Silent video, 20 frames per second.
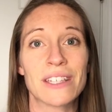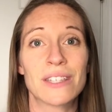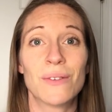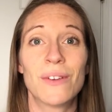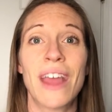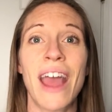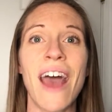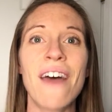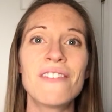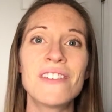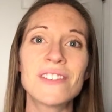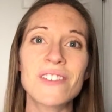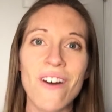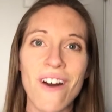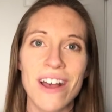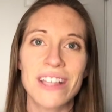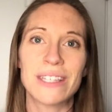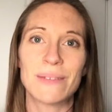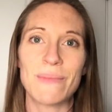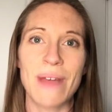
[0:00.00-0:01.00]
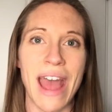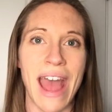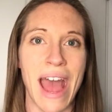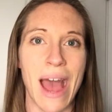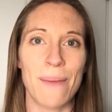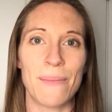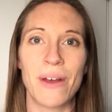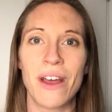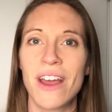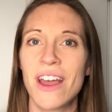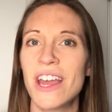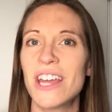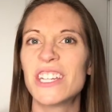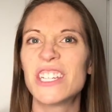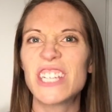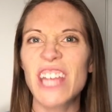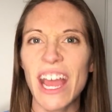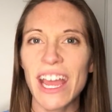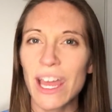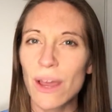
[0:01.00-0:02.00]
So we have this awesome app.
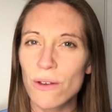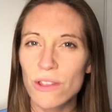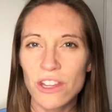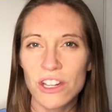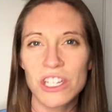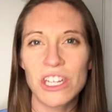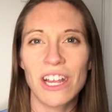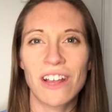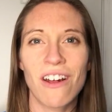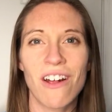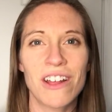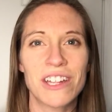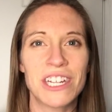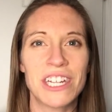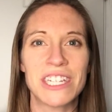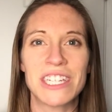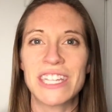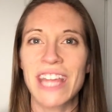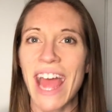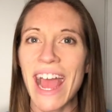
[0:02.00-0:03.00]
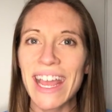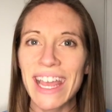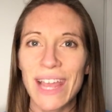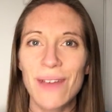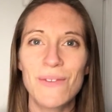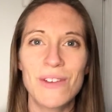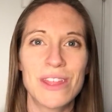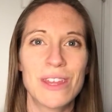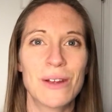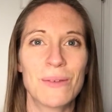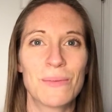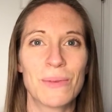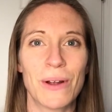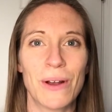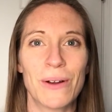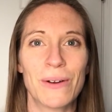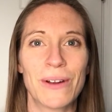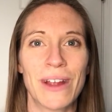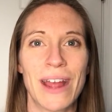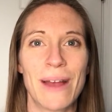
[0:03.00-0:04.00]
Check in with your Shakeology, check in with your
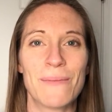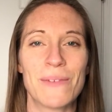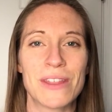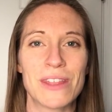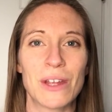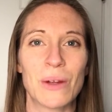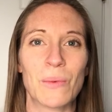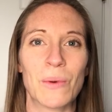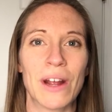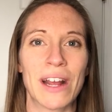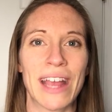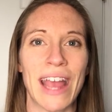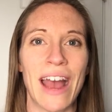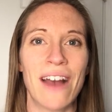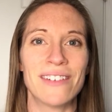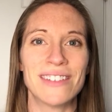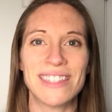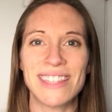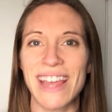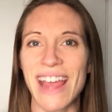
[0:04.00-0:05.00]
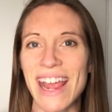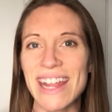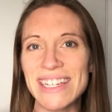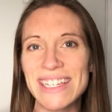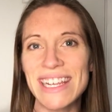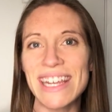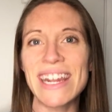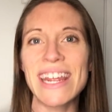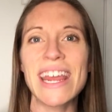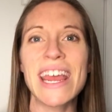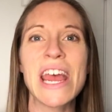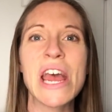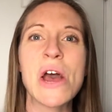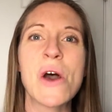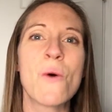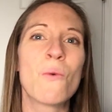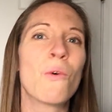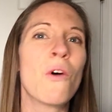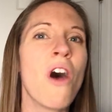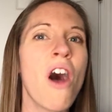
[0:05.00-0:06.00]
program, with your workout, say, I did it.
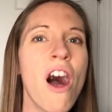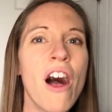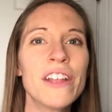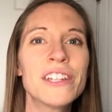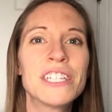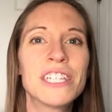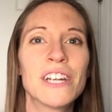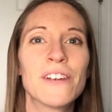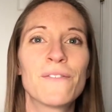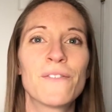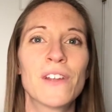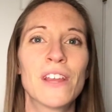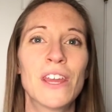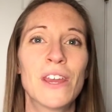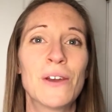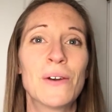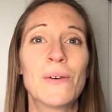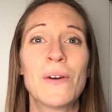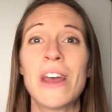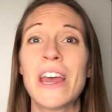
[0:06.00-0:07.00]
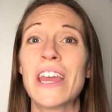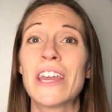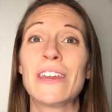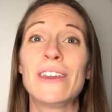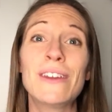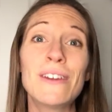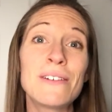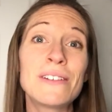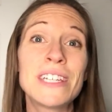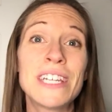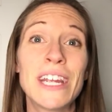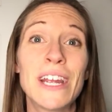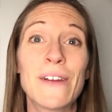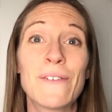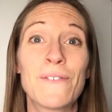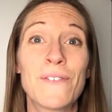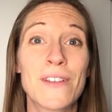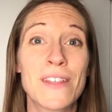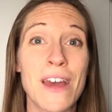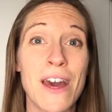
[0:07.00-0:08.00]
We'll all cheer for you. You cheer
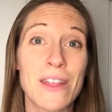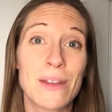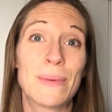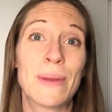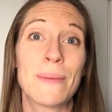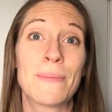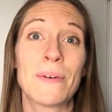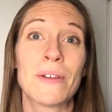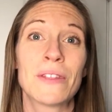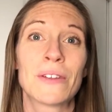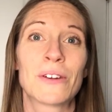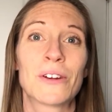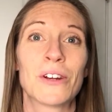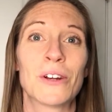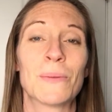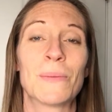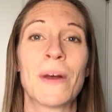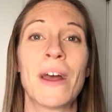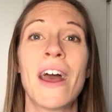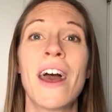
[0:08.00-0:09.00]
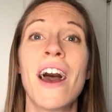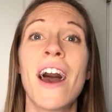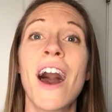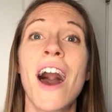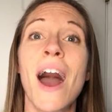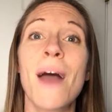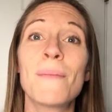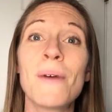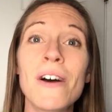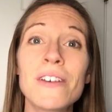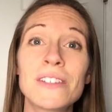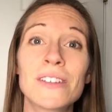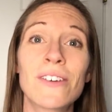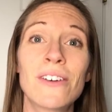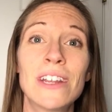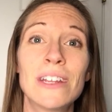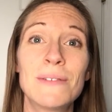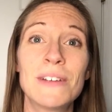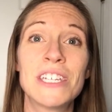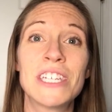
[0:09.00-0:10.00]
for the other people in the group. I'm also
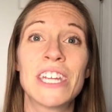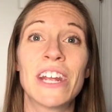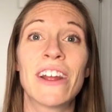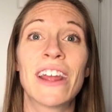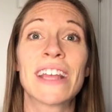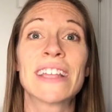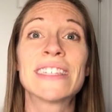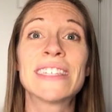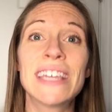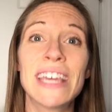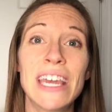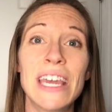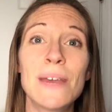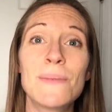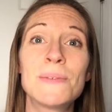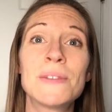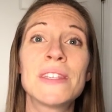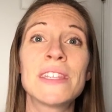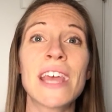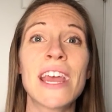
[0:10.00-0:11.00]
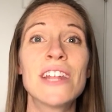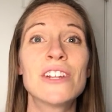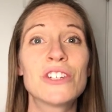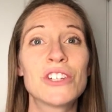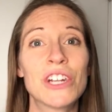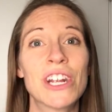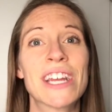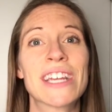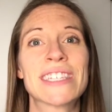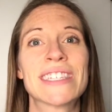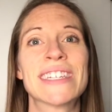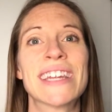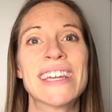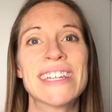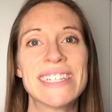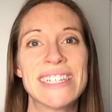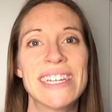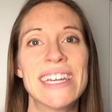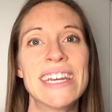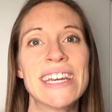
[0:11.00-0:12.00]
going to be sharing tips and tricks and
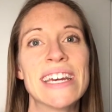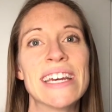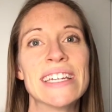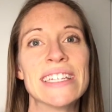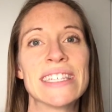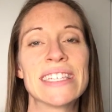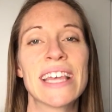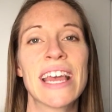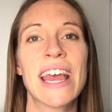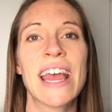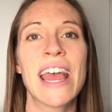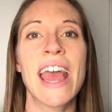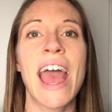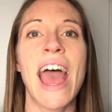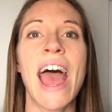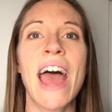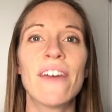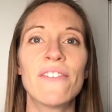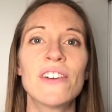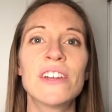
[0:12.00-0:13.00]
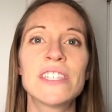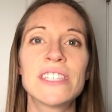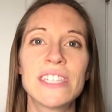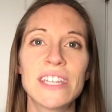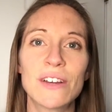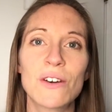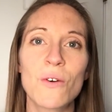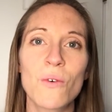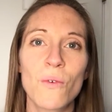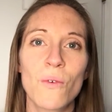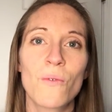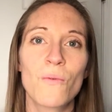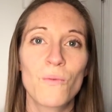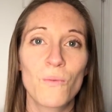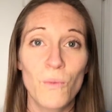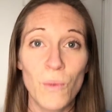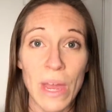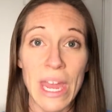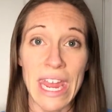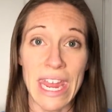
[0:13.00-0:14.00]
ideas every single
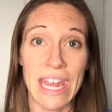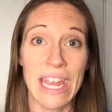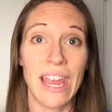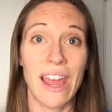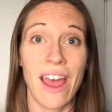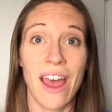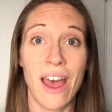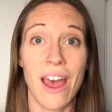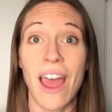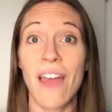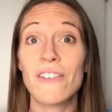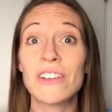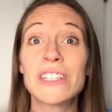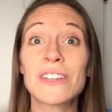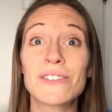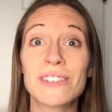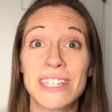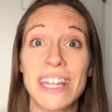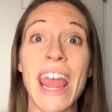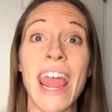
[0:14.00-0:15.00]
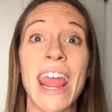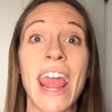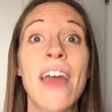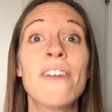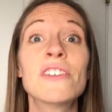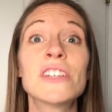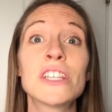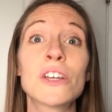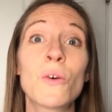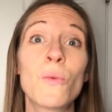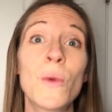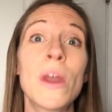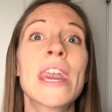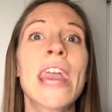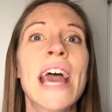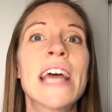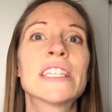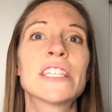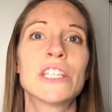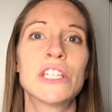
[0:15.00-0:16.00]
week, every single day. Every single week
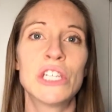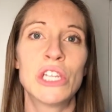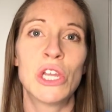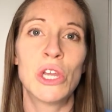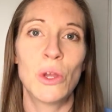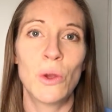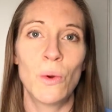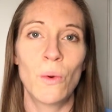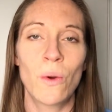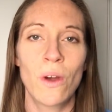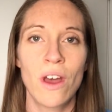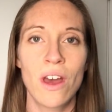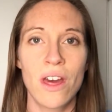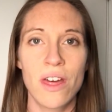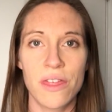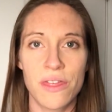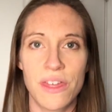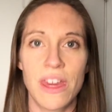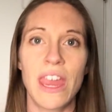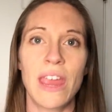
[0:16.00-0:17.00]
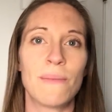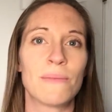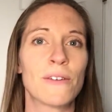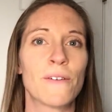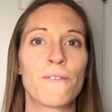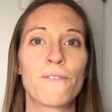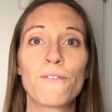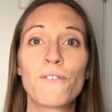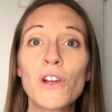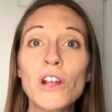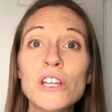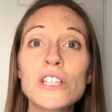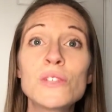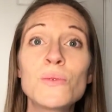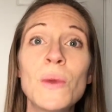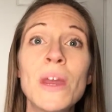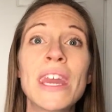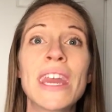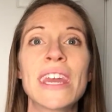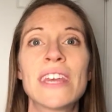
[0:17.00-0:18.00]
has a new theme. The first
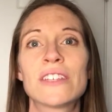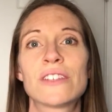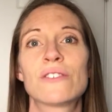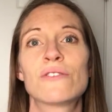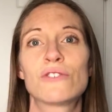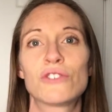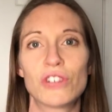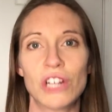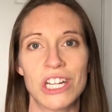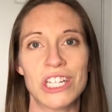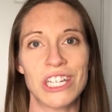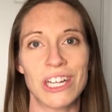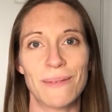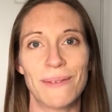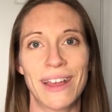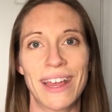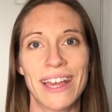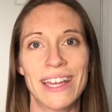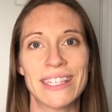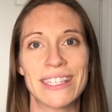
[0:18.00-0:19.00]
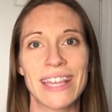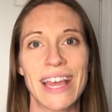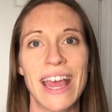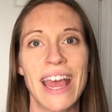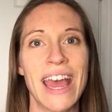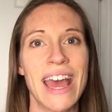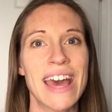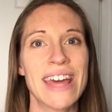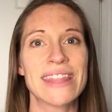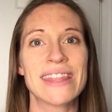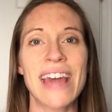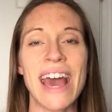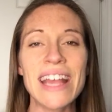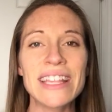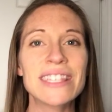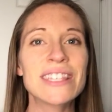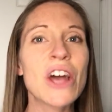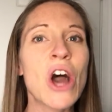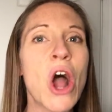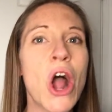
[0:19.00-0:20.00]
week is nutrition, because
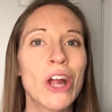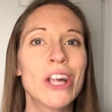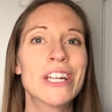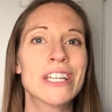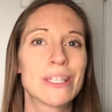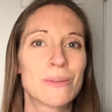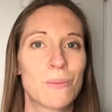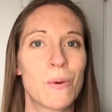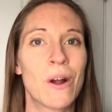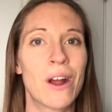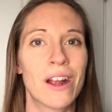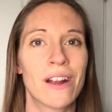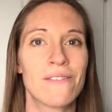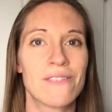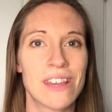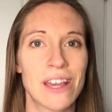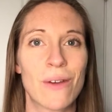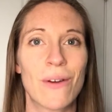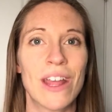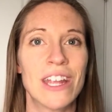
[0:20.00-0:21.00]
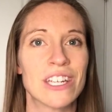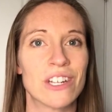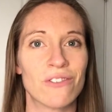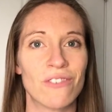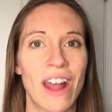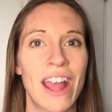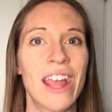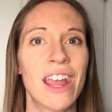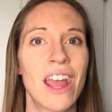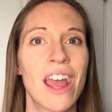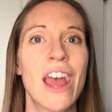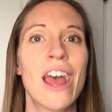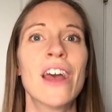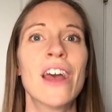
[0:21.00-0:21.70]
that's the hardest part of the equation, right?